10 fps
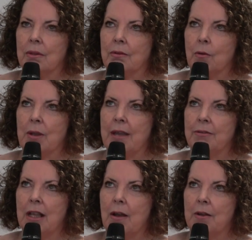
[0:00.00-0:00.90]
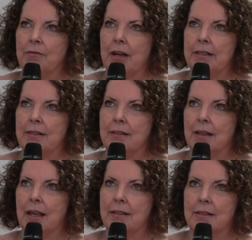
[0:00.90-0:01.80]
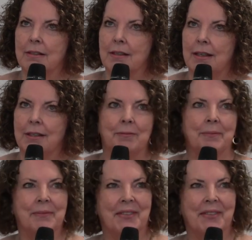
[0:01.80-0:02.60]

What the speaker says: well, careful how I phrase this in case it's seen,